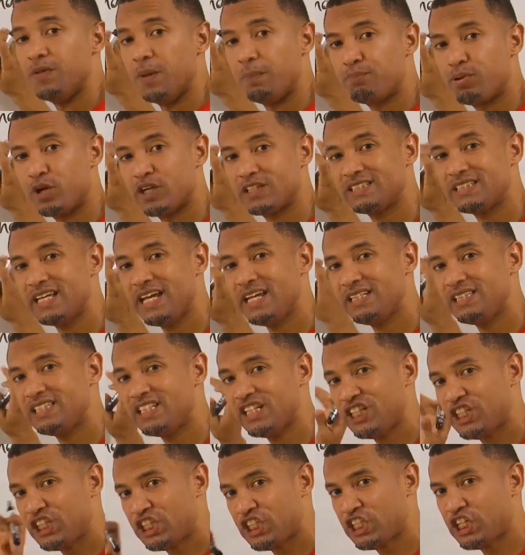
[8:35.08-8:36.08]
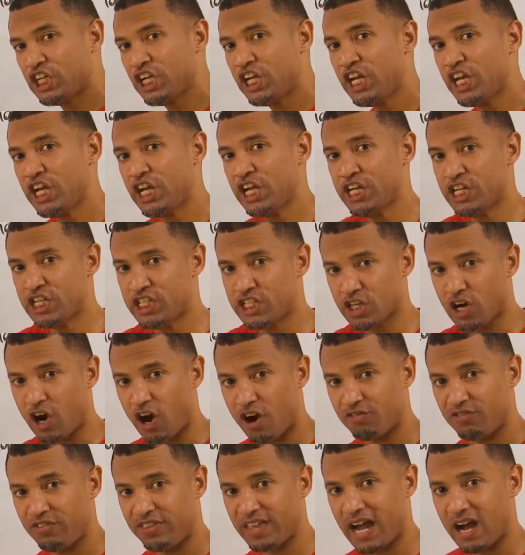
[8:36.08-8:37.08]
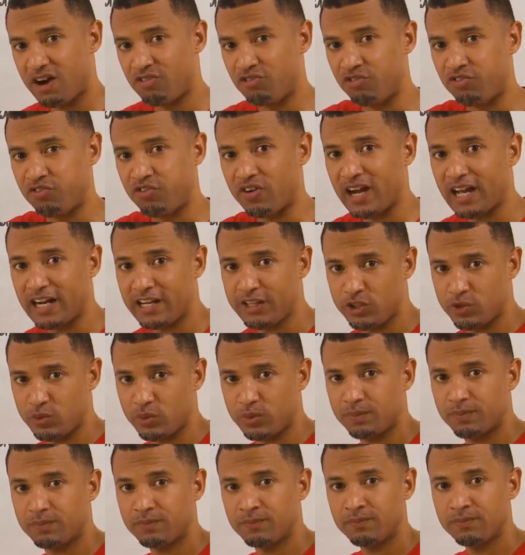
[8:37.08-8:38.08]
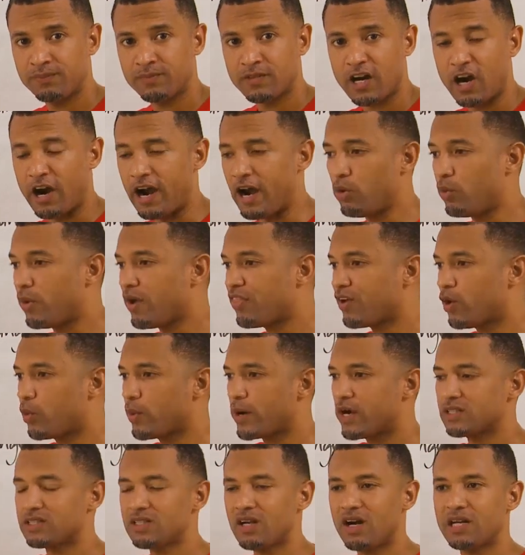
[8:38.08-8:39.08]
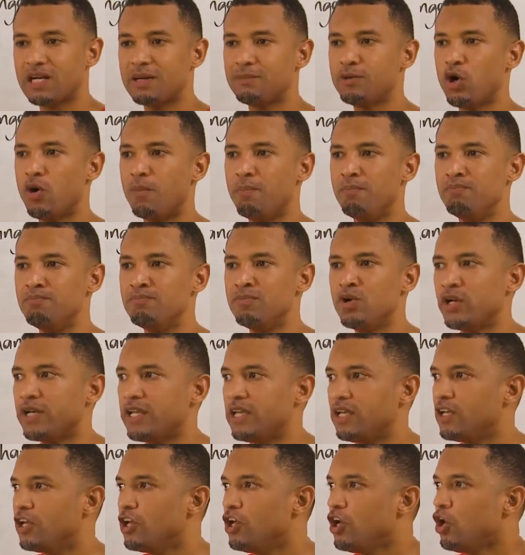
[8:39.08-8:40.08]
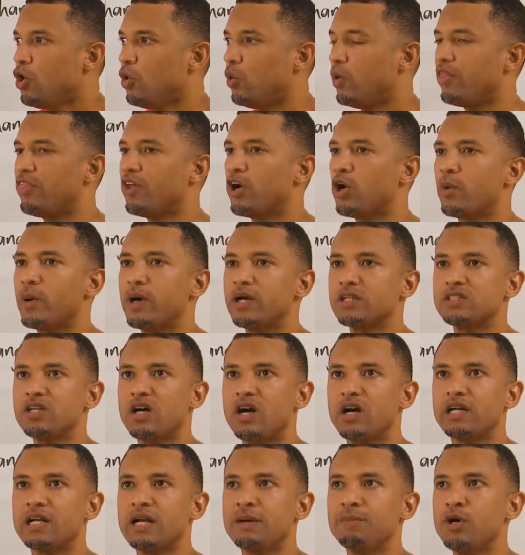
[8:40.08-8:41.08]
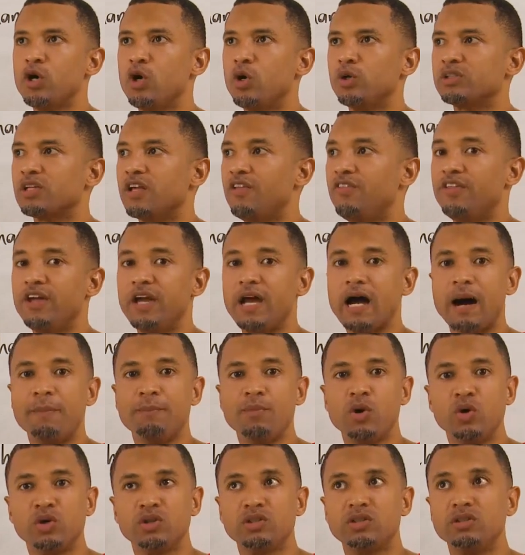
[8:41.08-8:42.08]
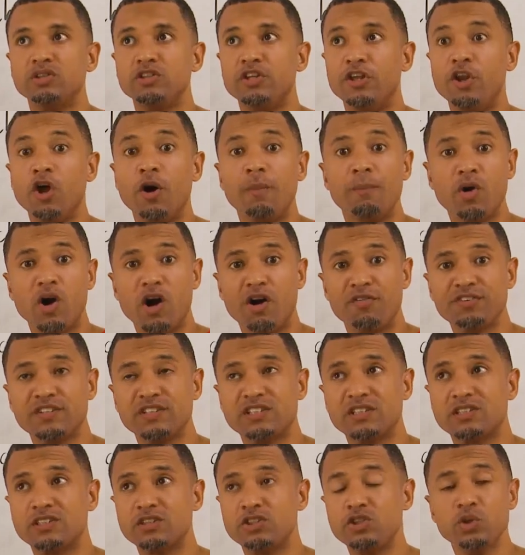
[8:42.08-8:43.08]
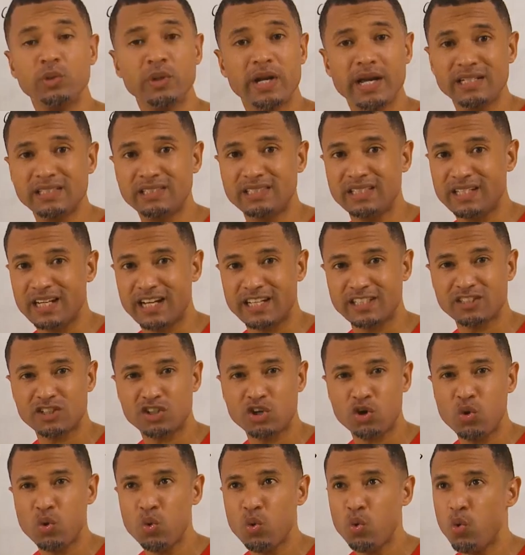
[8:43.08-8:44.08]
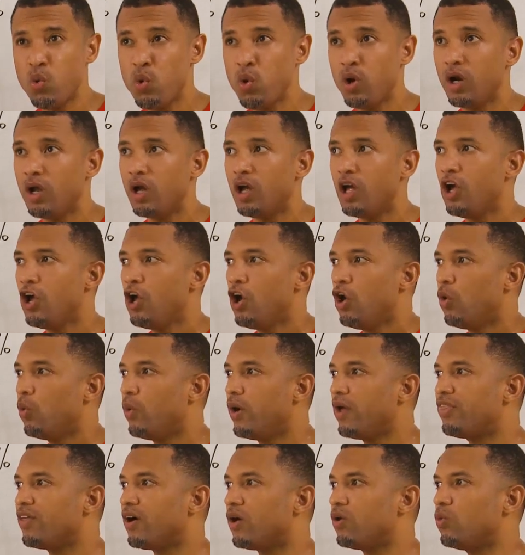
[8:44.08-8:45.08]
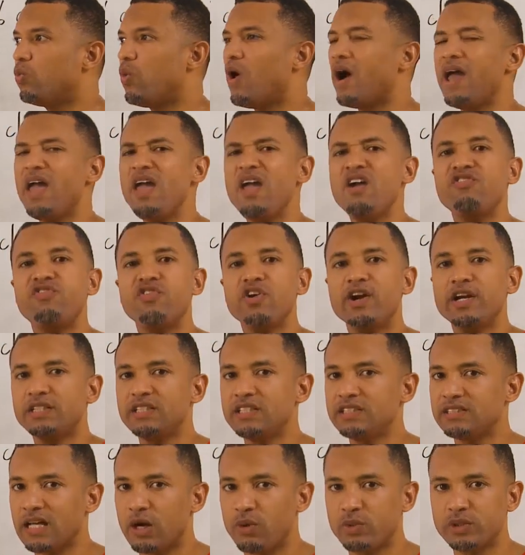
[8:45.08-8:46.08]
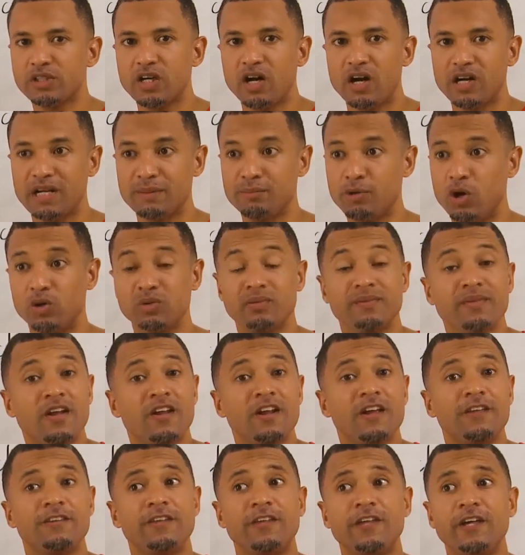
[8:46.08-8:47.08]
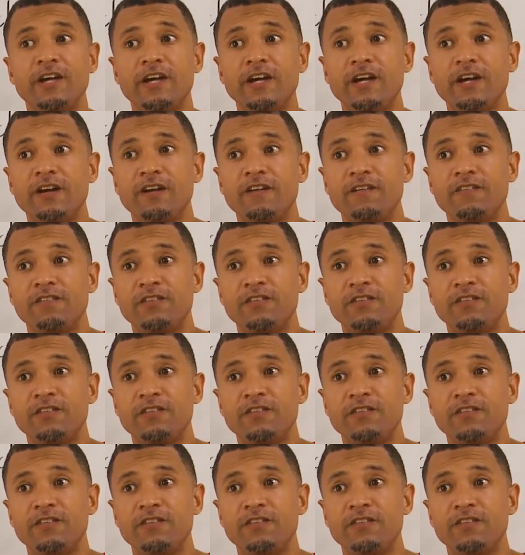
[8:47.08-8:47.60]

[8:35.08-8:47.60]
the percentage change of that value, all right, whether we're talking about money, whether we're talking about the amount, the number of students in a school, whatever it is that we're talking about, the